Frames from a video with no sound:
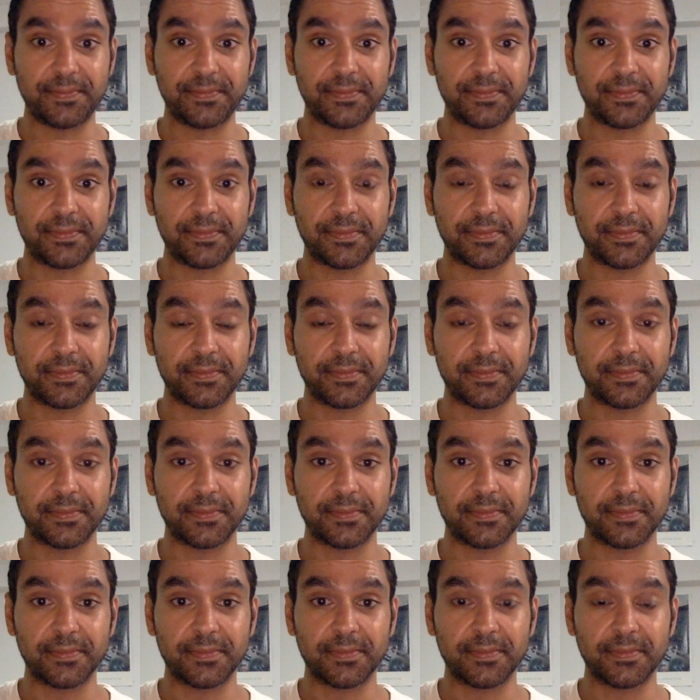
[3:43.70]

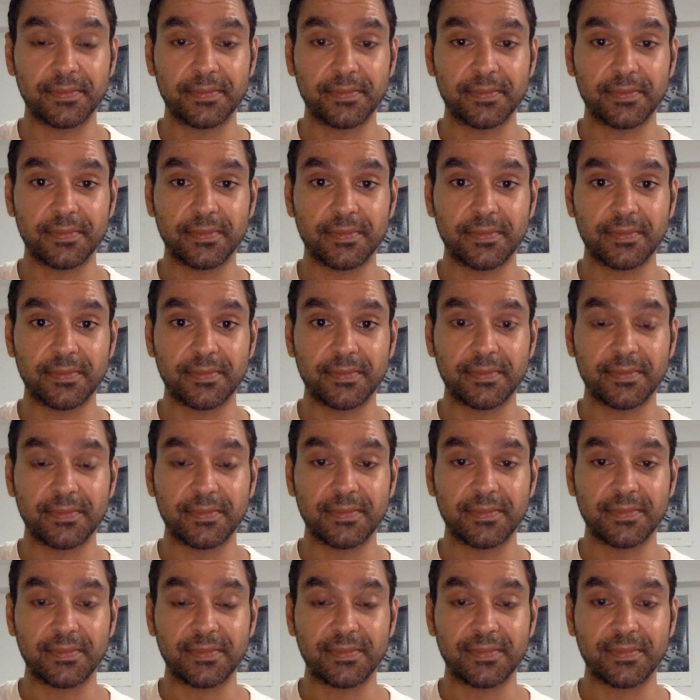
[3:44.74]

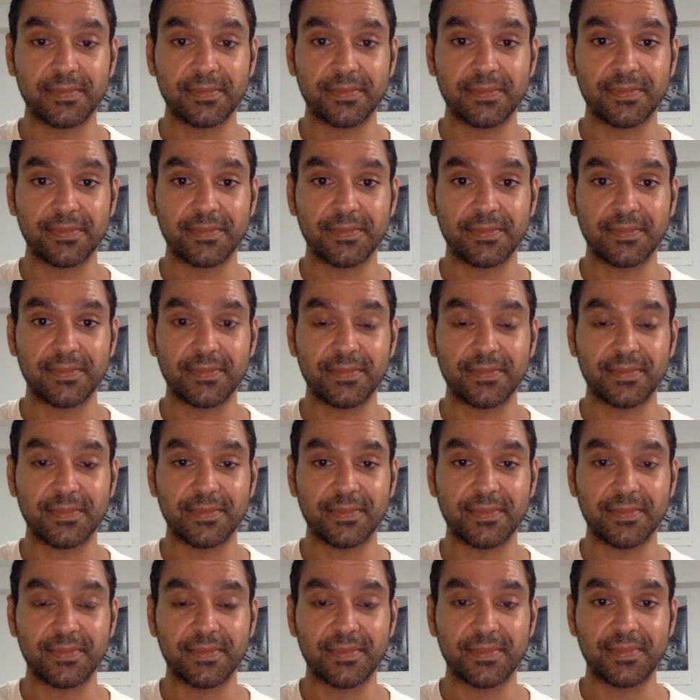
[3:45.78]

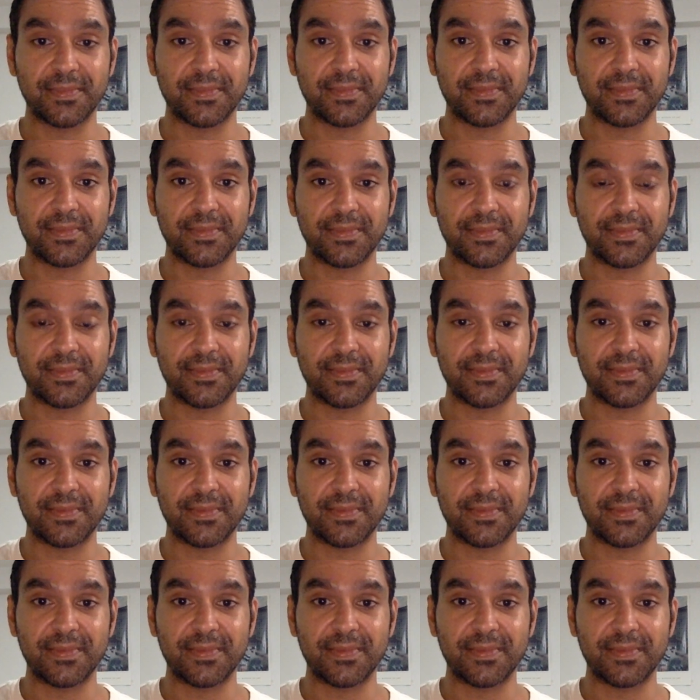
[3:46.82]
Nobody speaks.